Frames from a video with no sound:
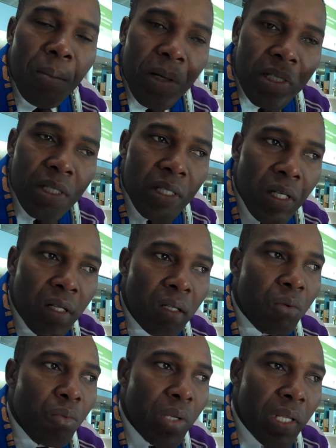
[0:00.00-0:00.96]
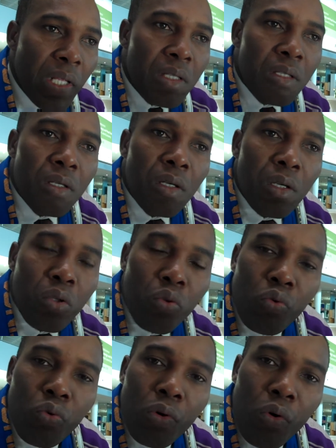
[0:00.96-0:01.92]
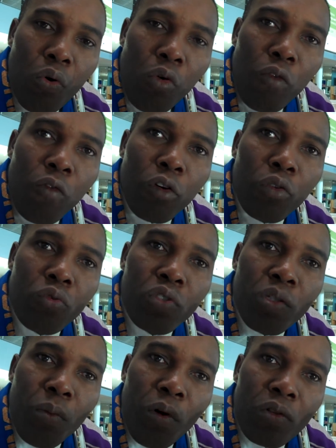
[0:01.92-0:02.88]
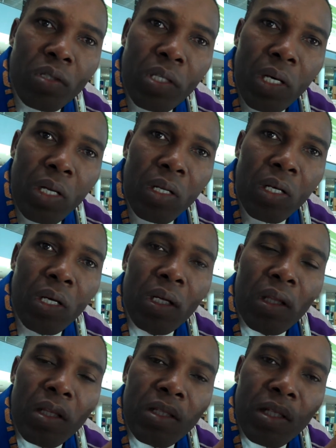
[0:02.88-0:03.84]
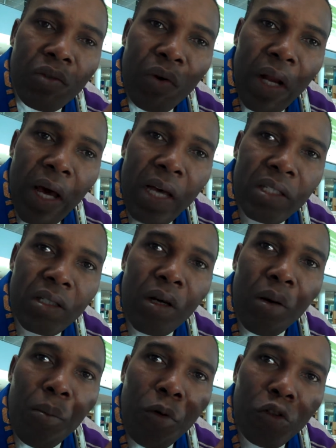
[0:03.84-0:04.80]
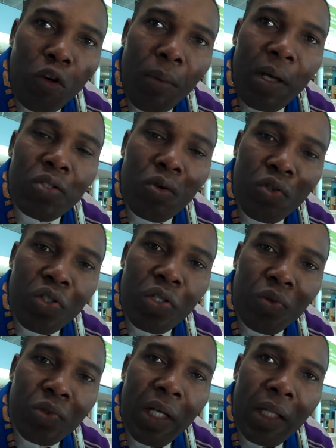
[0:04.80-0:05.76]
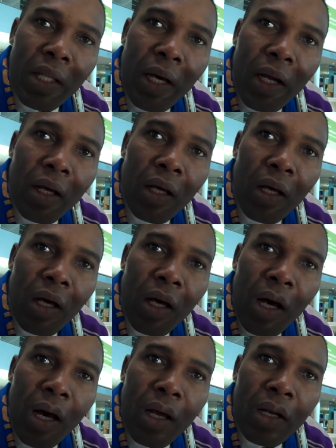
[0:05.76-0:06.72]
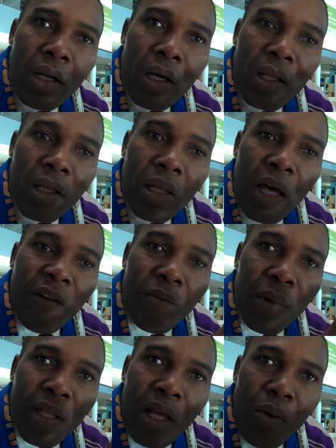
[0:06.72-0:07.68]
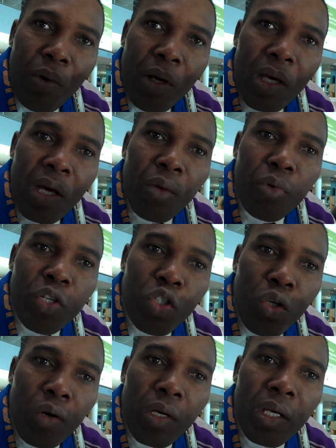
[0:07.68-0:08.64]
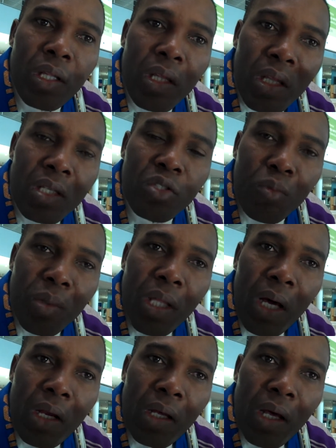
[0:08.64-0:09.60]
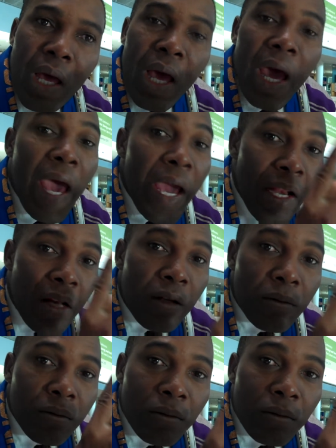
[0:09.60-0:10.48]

but still we need to go for those small-scale, decentralized, bottom-up solutions which are there. And they have made their way, and we're sure it needs to be done. And